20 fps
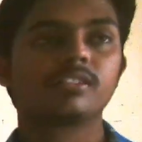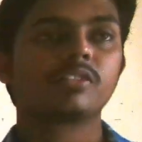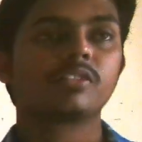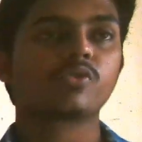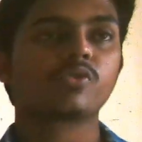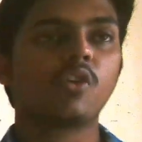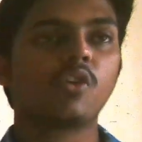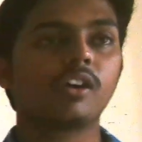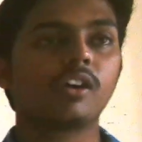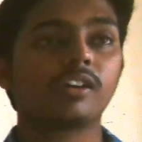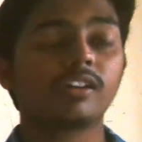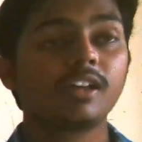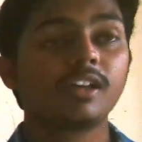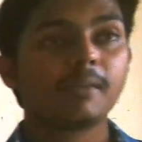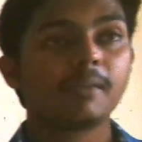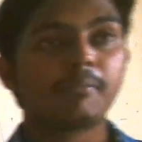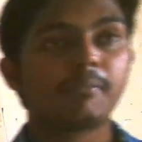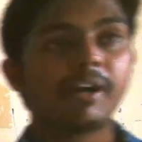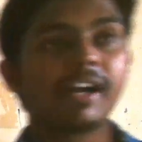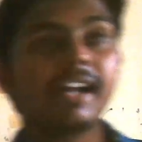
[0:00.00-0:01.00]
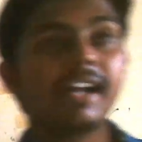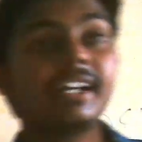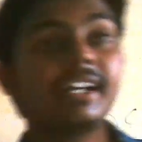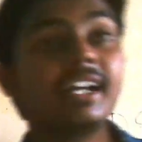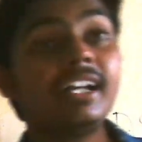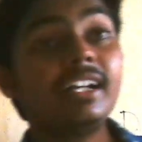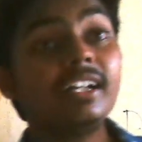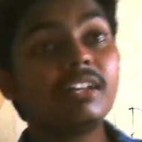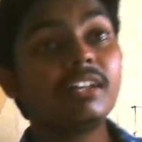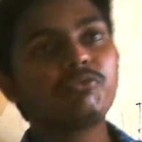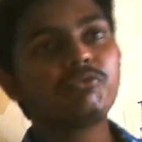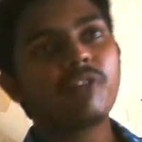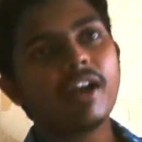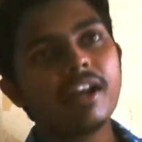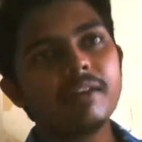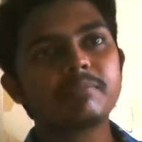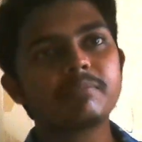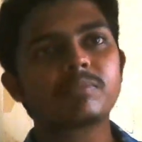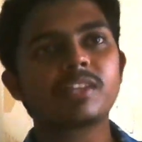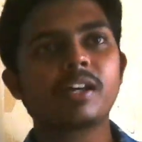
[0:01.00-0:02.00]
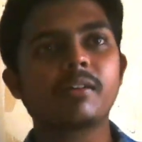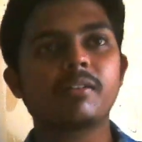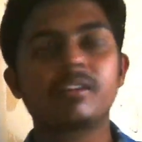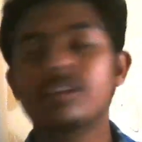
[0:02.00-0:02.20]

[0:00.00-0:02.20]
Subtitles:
so on. But I didn't define the